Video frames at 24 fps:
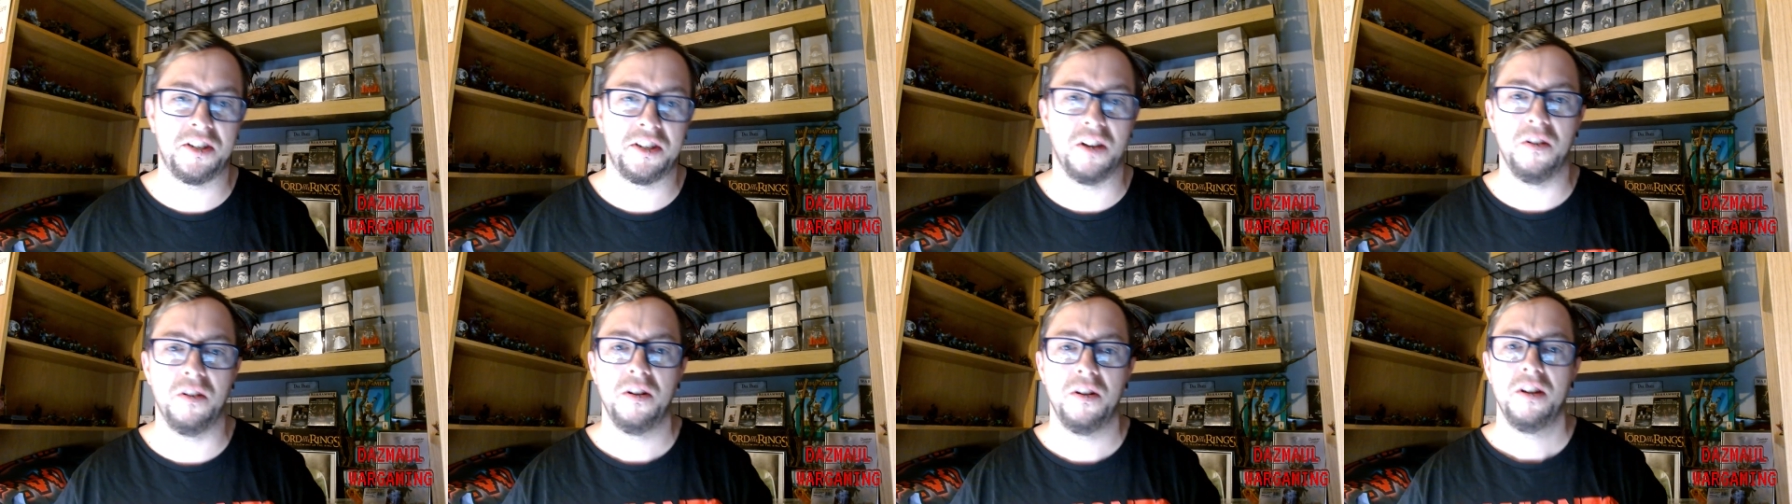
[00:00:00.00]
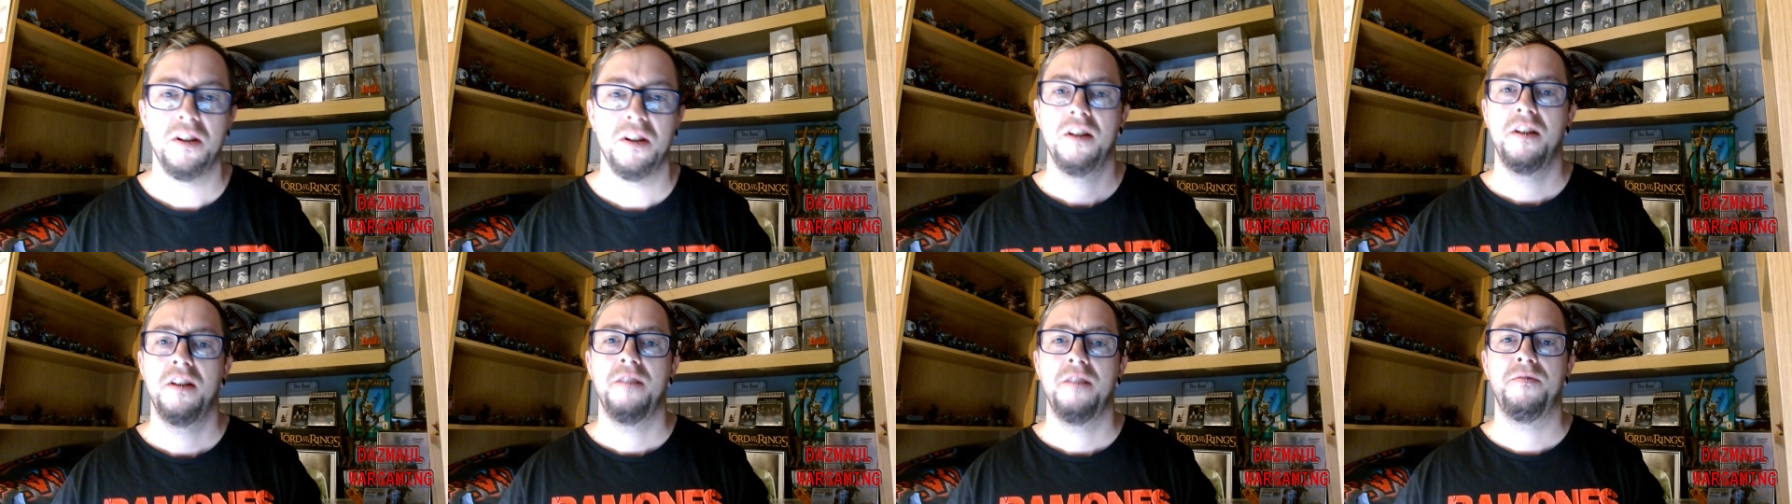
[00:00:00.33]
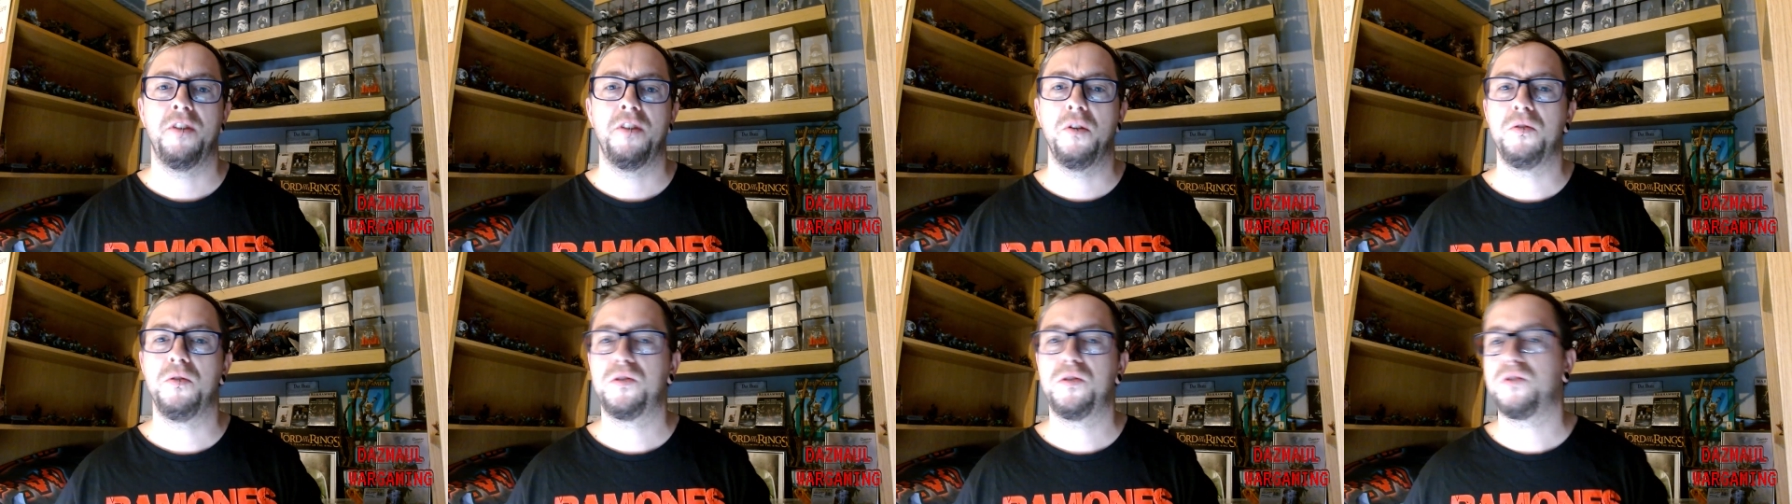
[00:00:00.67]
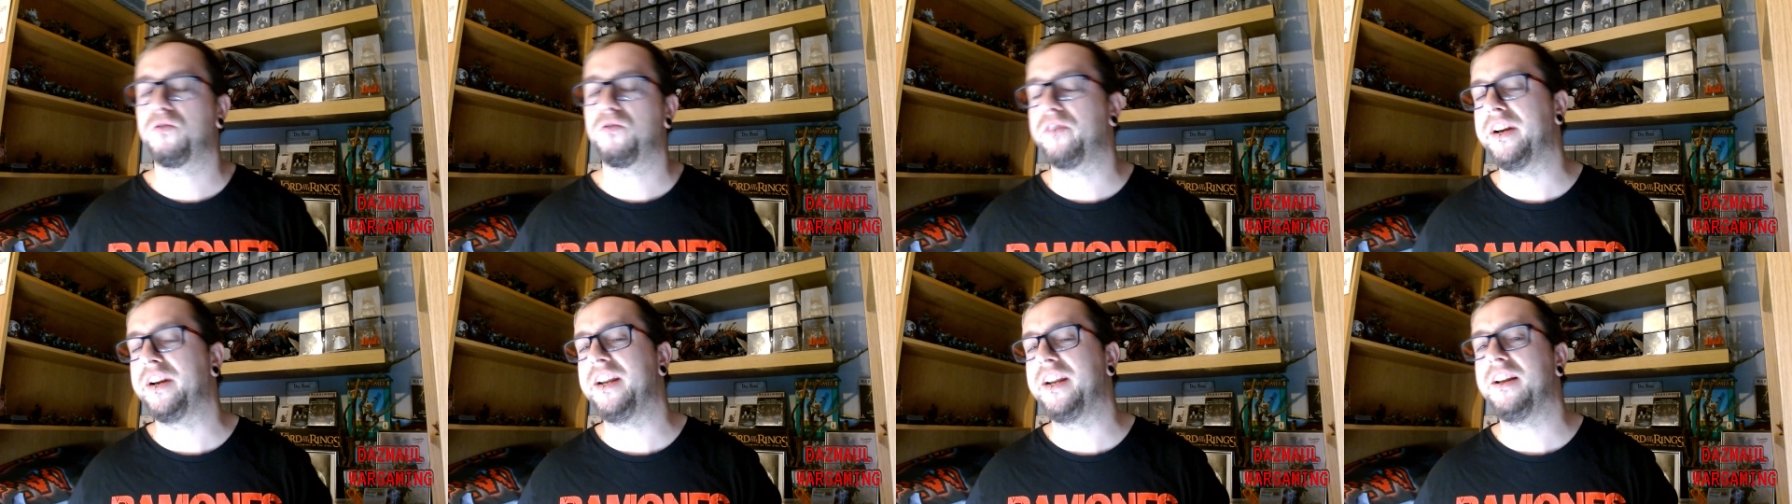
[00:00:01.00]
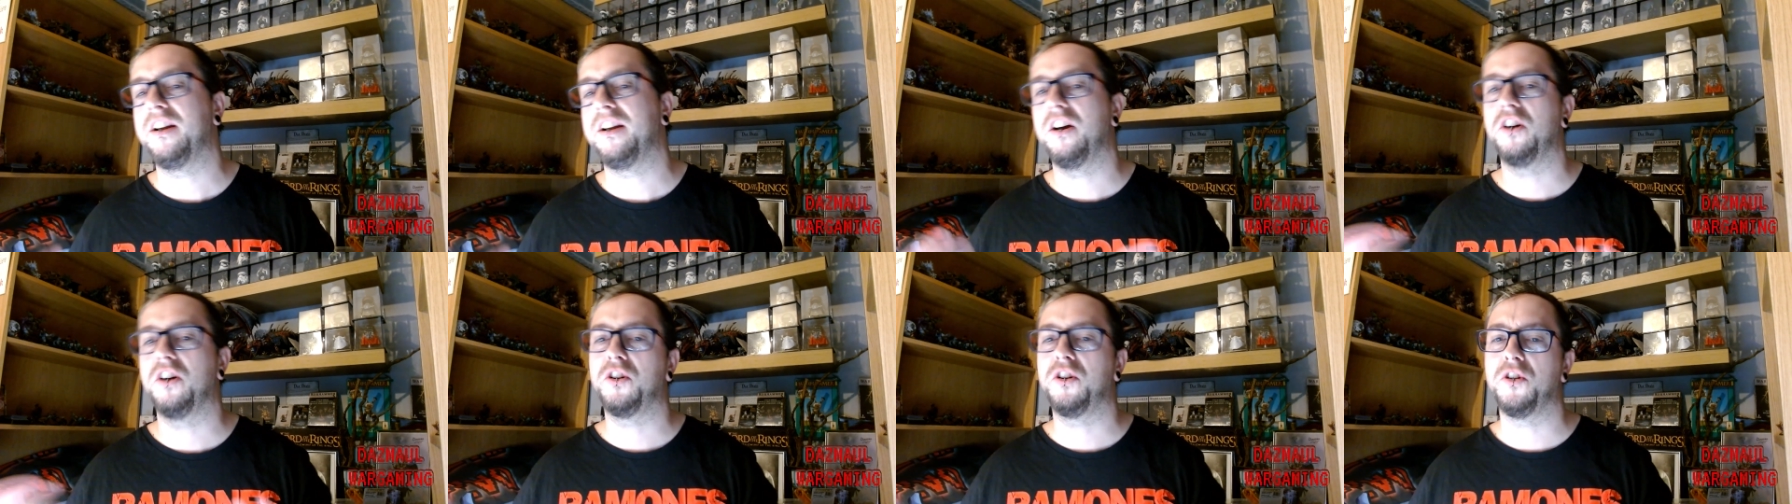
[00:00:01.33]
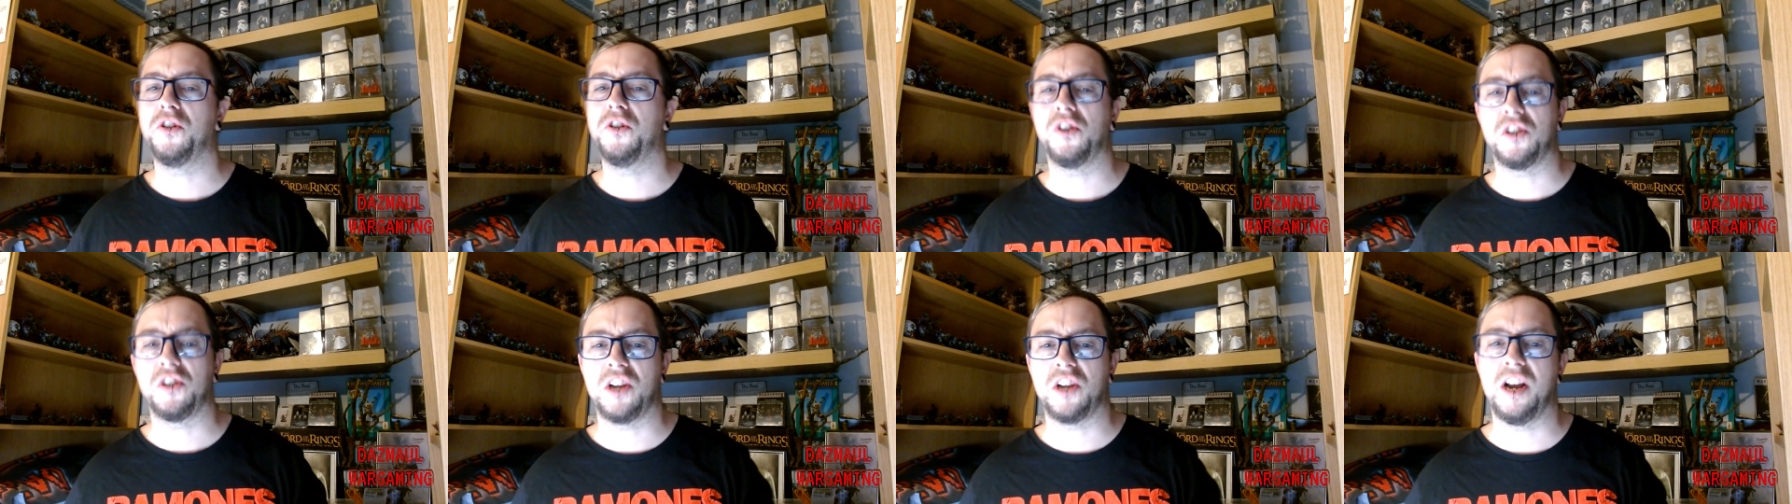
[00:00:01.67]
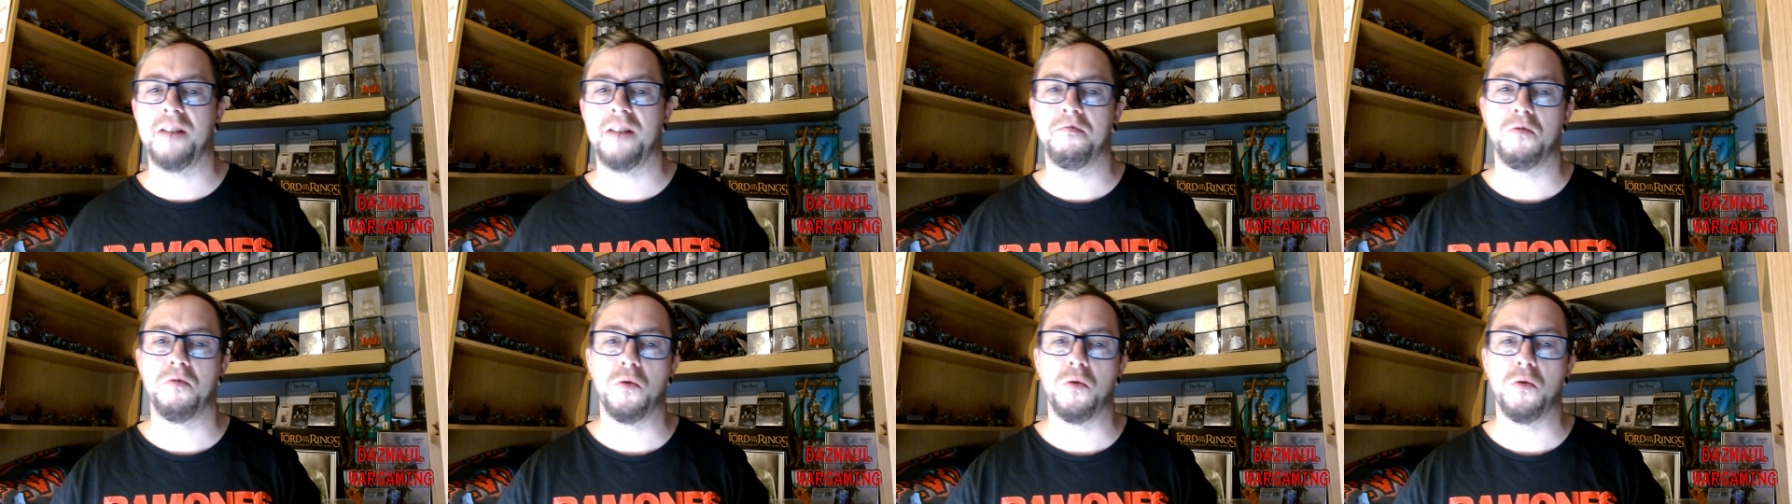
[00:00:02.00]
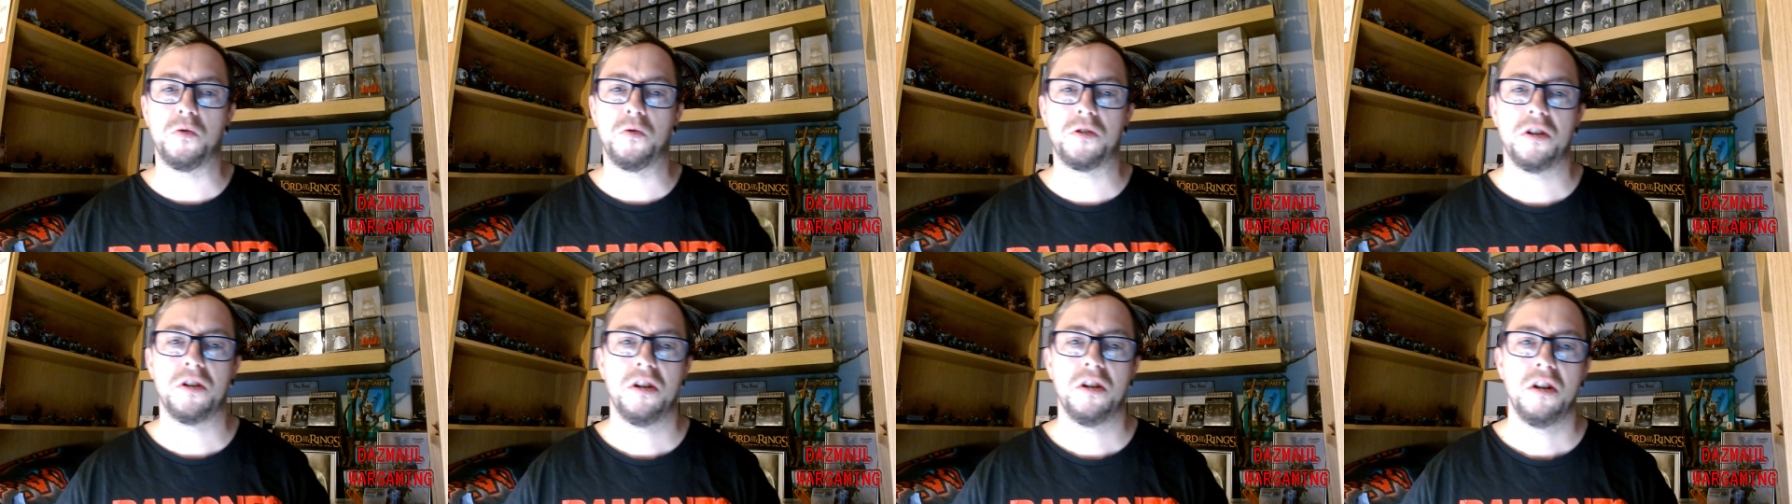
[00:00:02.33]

So those 3 are good examples